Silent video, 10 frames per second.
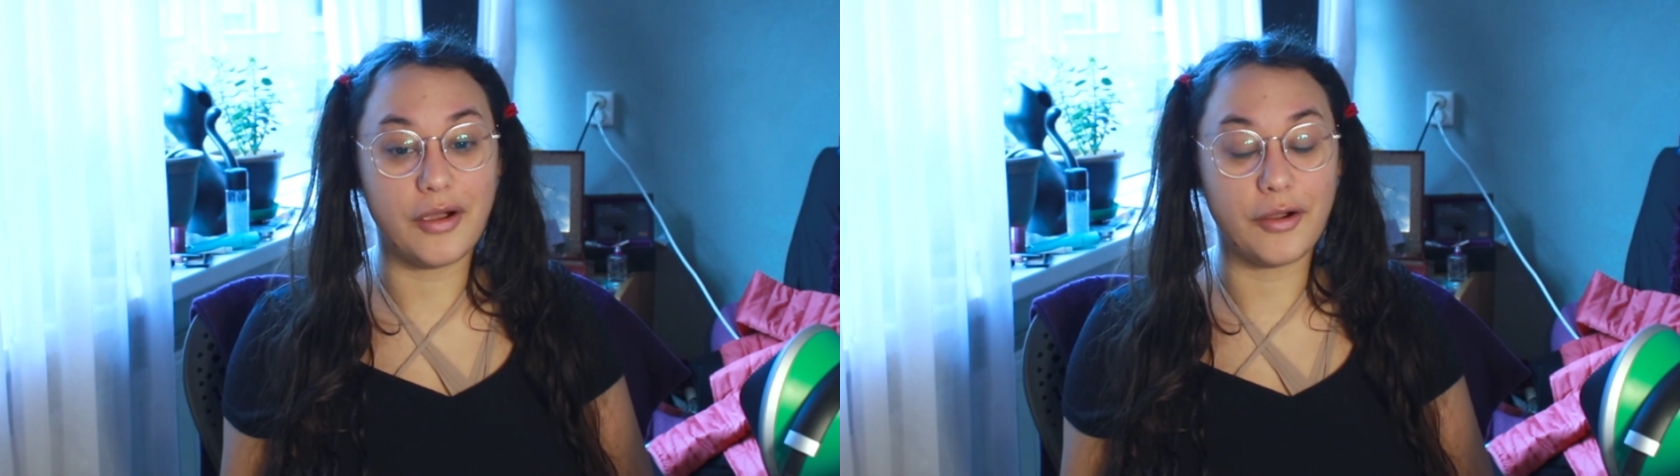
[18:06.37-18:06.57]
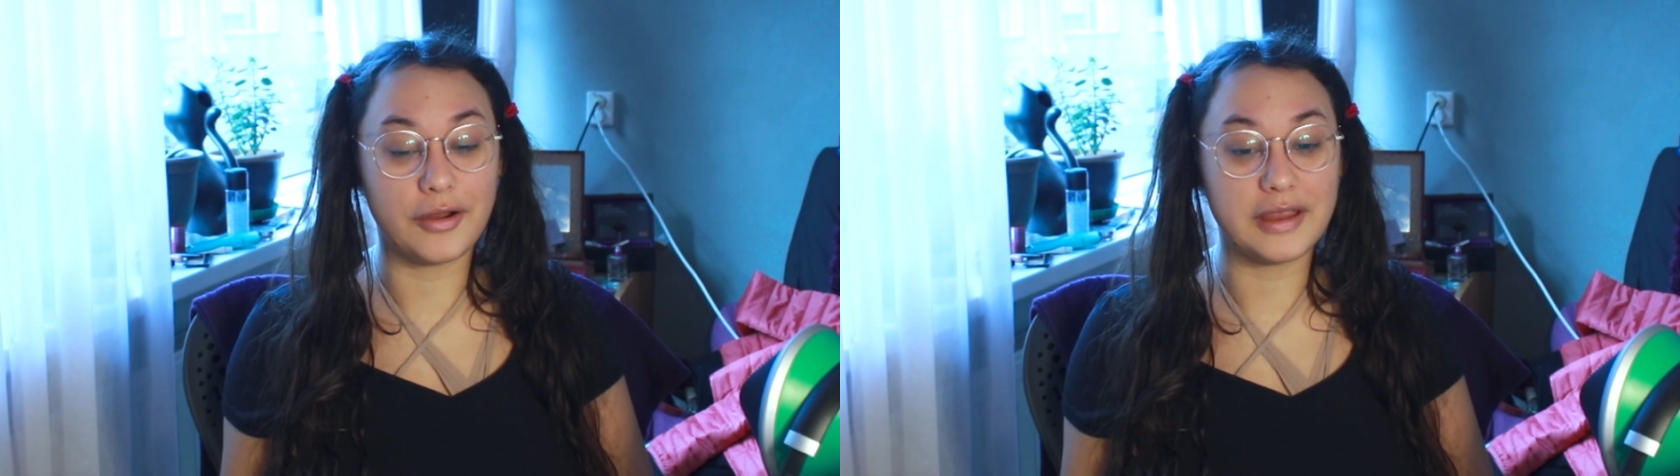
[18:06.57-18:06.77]

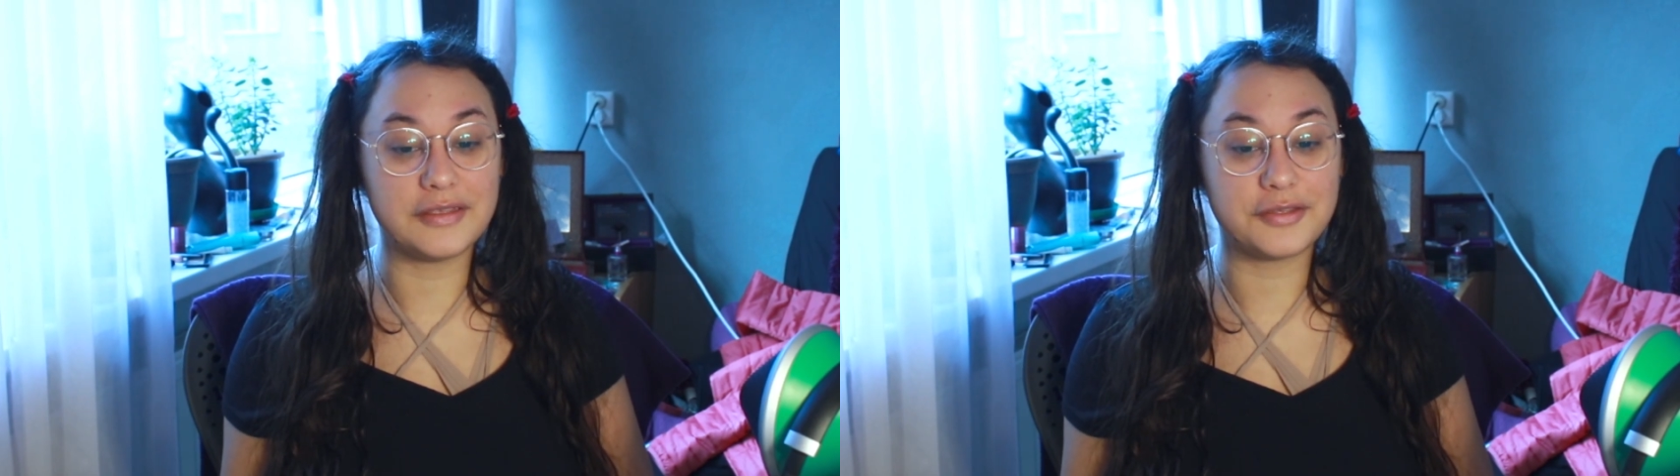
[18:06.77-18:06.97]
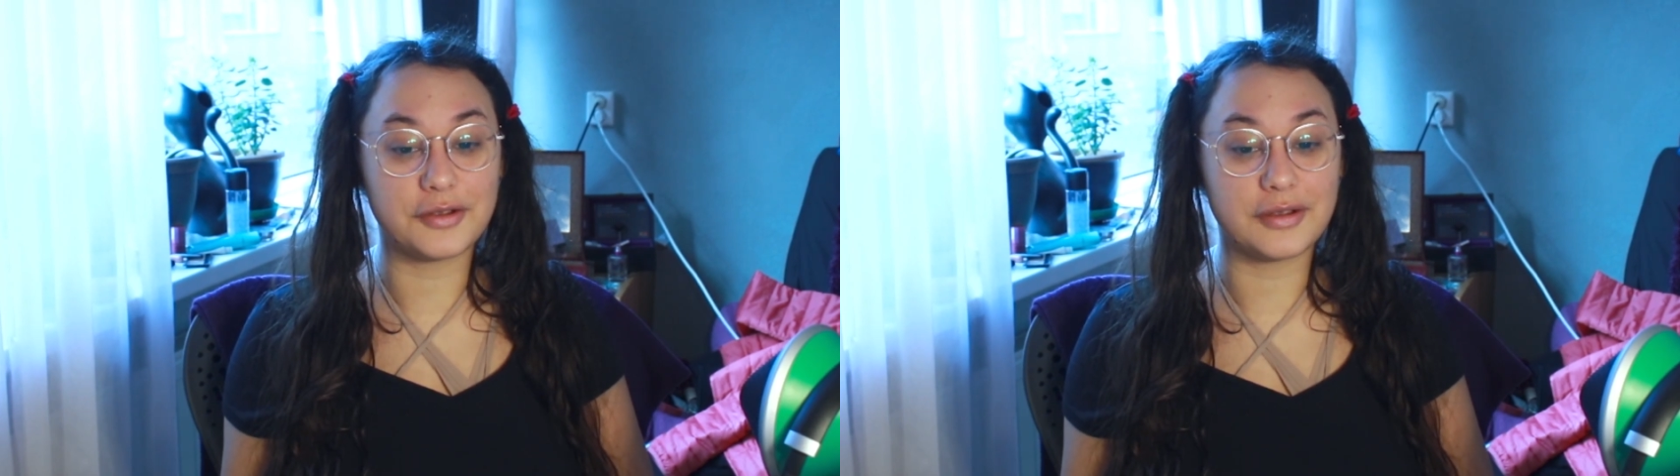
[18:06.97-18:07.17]
are
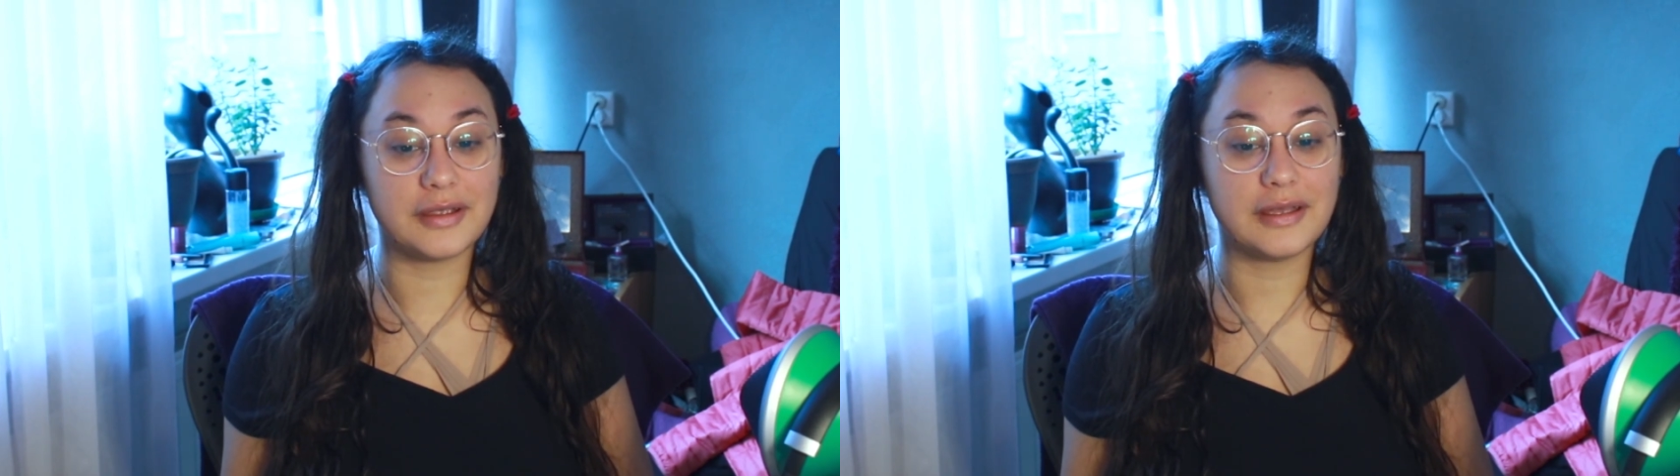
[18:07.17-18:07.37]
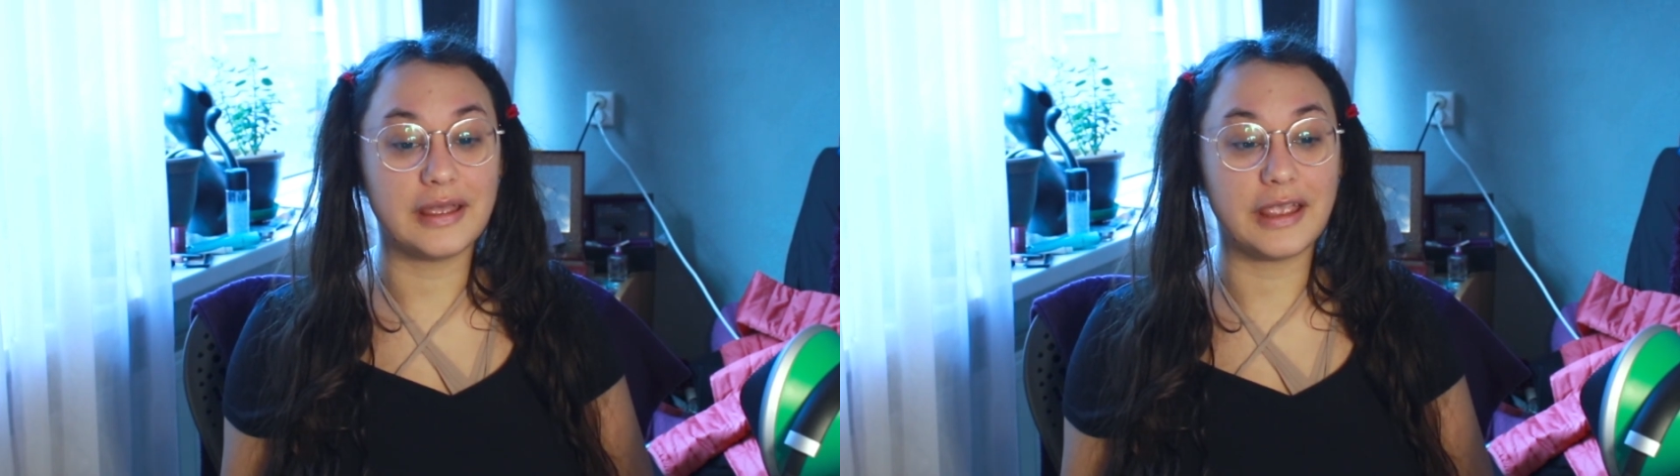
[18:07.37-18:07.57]

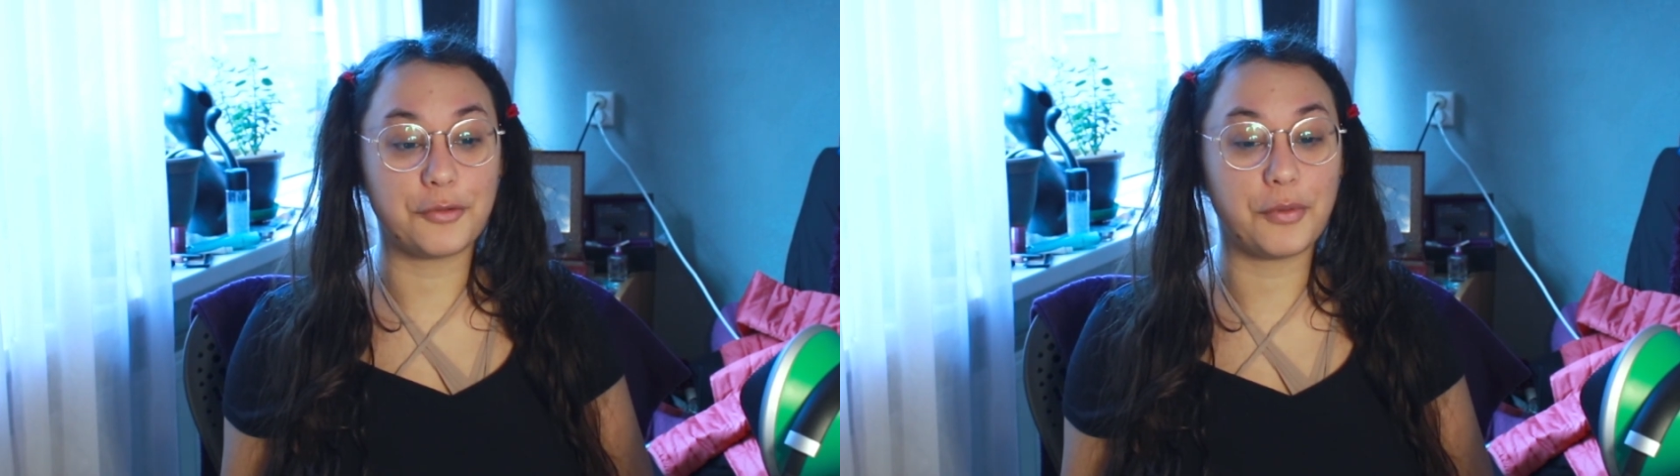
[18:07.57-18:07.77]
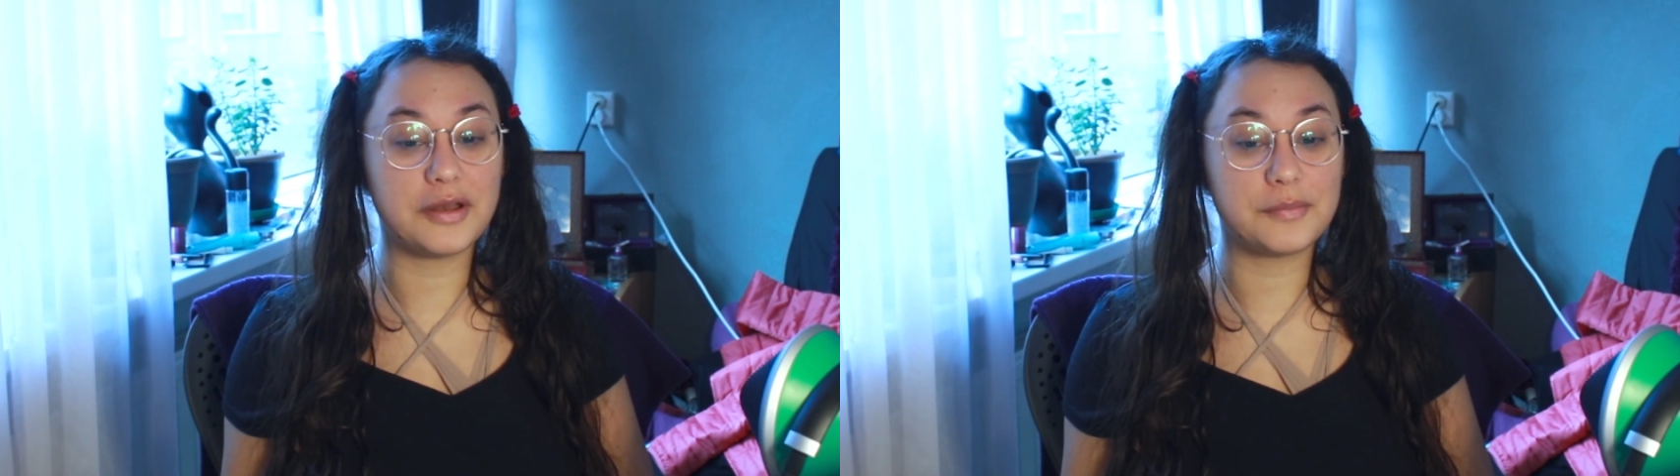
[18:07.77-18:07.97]
either
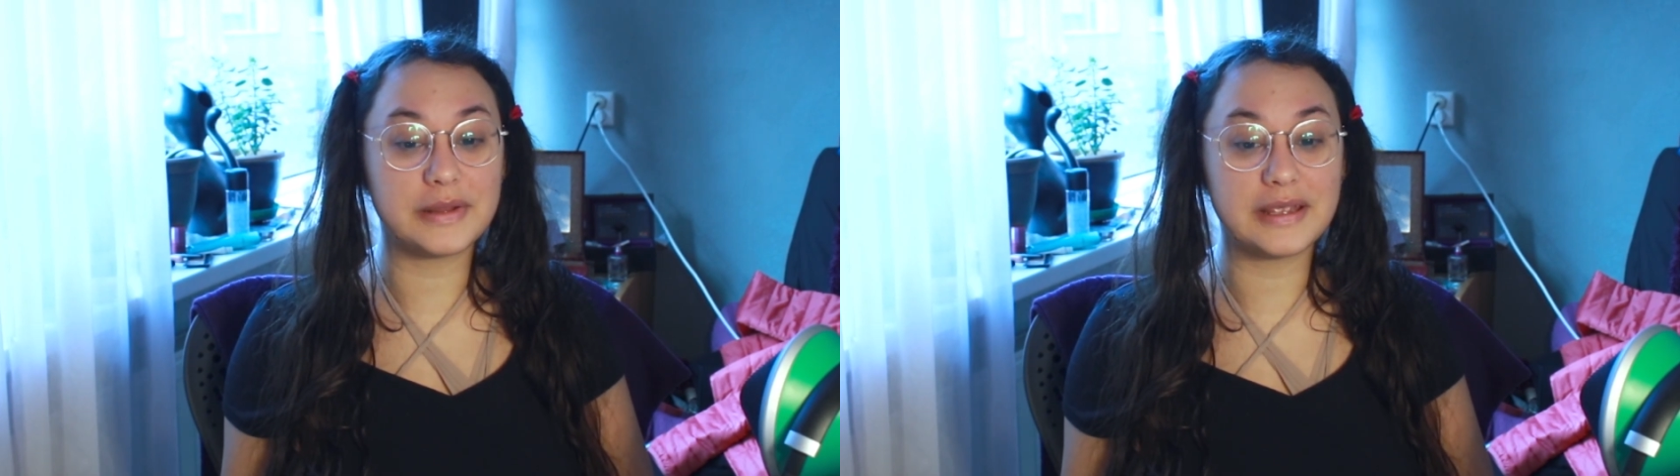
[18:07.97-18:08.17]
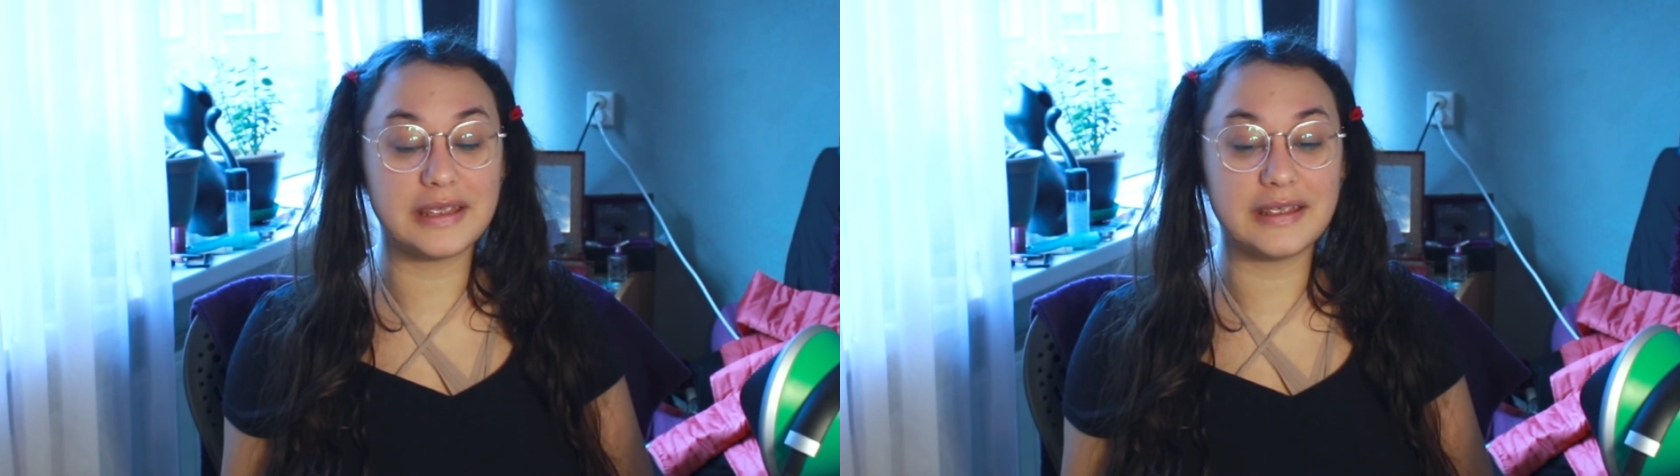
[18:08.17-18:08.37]

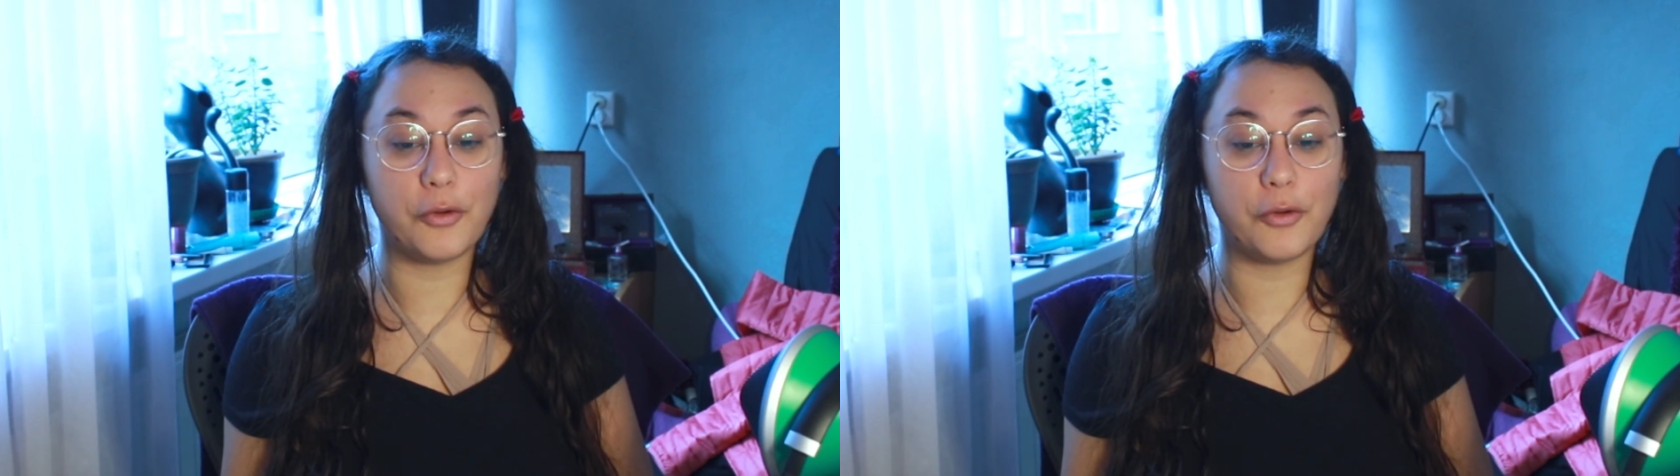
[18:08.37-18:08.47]
incredibly